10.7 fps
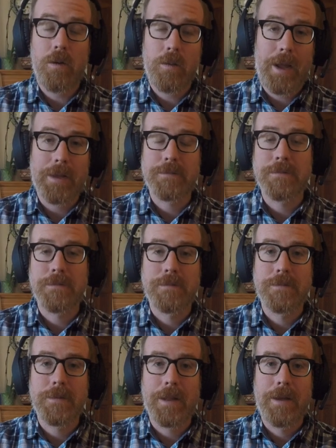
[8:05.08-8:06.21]
right,
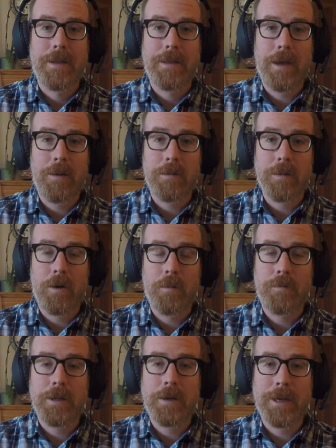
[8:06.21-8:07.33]
that
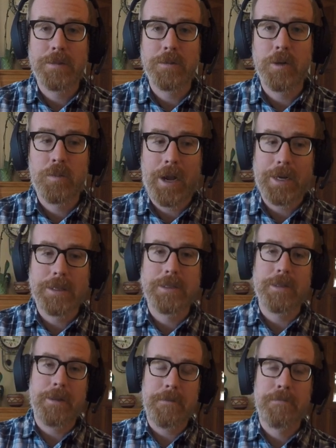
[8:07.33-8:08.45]
hopefully you got some good practice
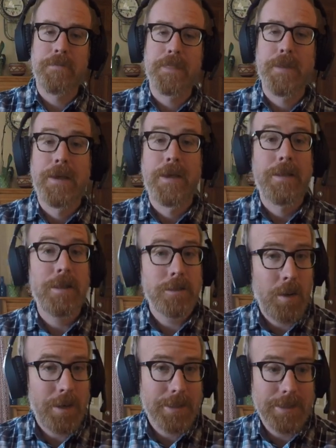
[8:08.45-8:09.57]
in there. Let's
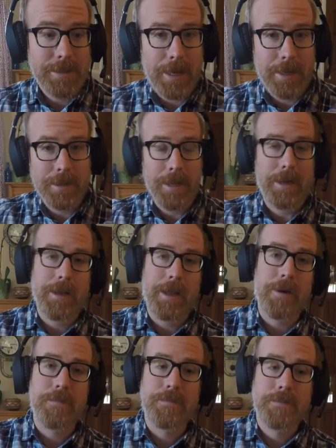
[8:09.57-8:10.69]
go on to the second line
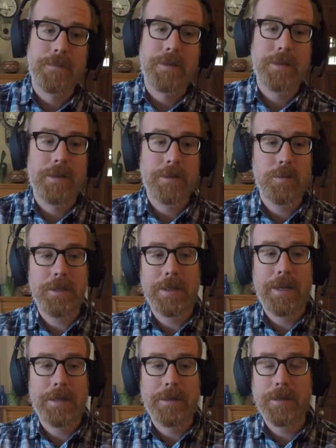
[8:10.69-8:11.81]
now. This one
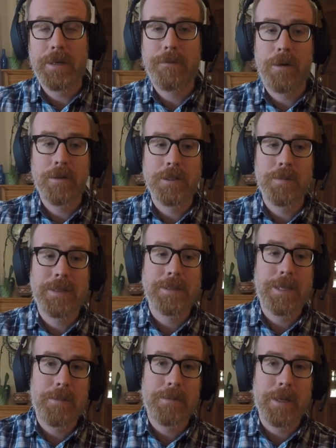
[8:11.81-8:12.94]
it's going to follow some of the
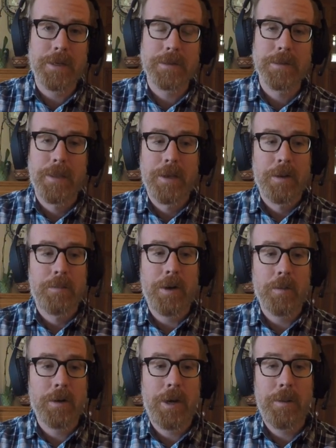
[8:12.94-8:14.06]
same things,
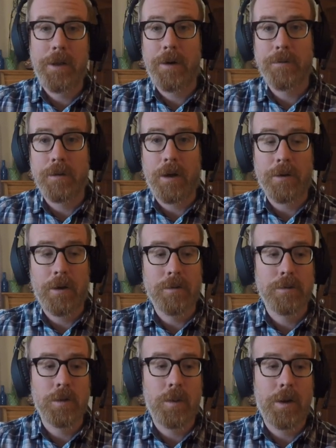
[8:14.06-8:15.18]
but we're coming off a long
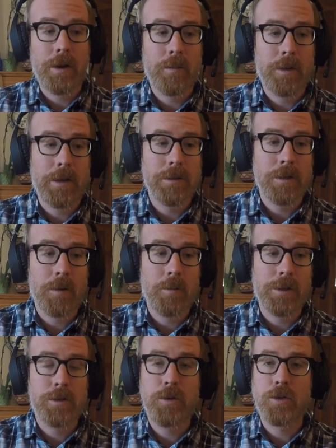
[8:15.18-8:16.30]
note. So we, are, we start
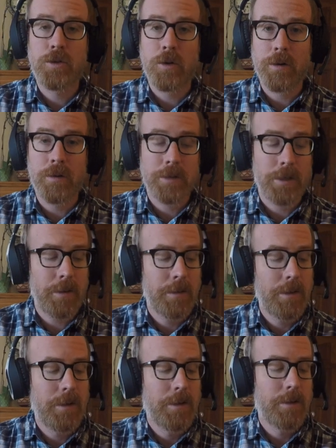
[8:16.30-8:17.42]
with two short notes here.
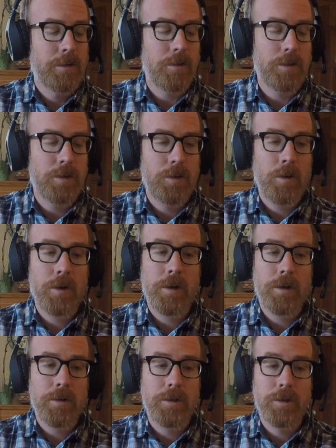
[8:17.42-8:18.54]
So short,
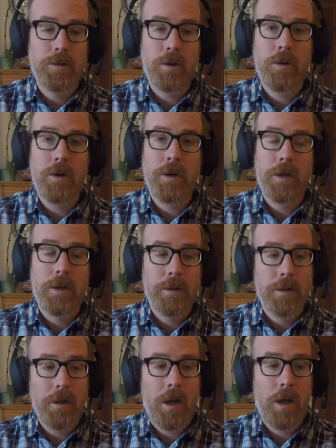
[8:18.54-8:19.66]
short,
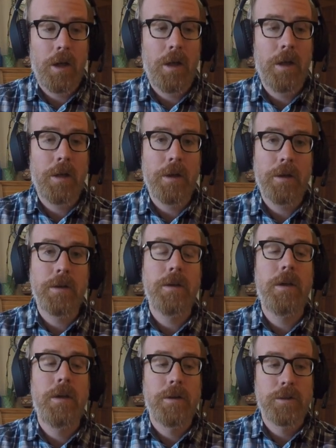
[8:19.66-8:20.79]
long,
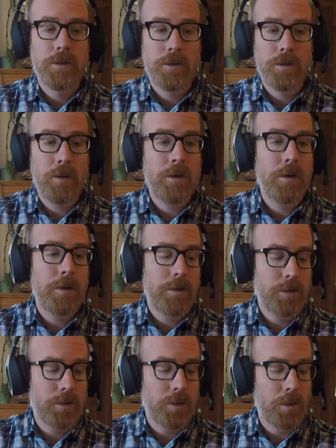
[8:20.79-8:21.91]
short,
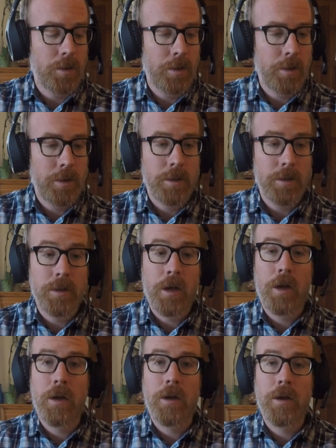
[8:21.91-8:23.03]
short,
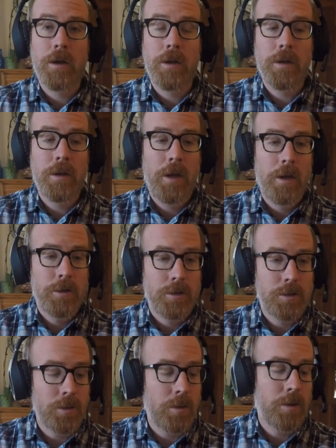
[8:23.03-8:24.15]
long,
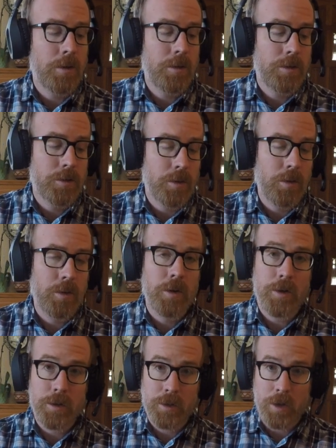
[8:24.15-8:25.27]
short,
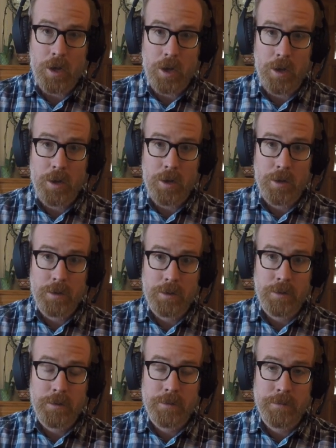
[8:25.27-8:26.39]
short,
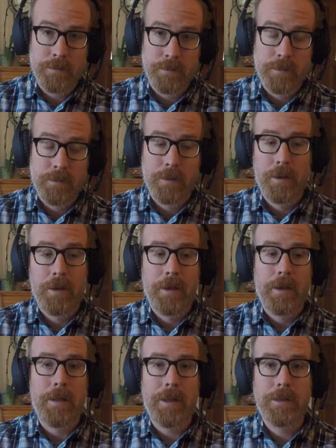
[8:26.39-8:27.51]
long.
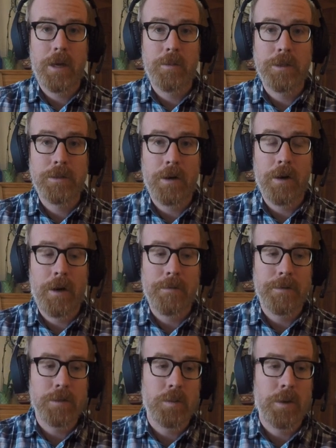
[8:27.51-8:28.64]
And that's how we start
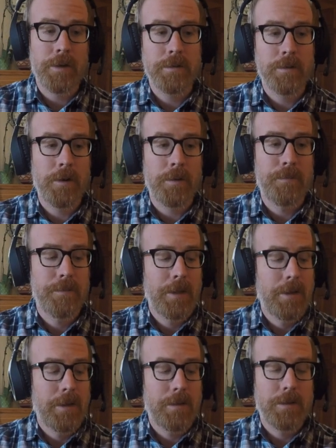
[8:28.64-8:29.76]
off this one. So
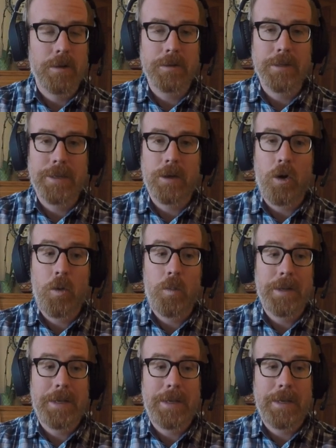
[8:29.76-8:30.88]
starts on the
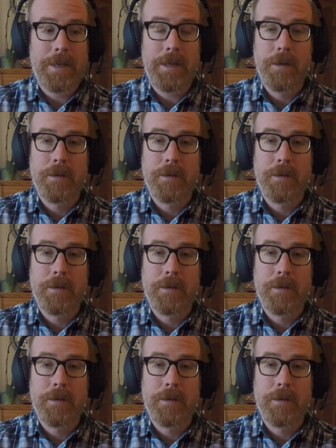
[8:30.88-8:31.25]
open E.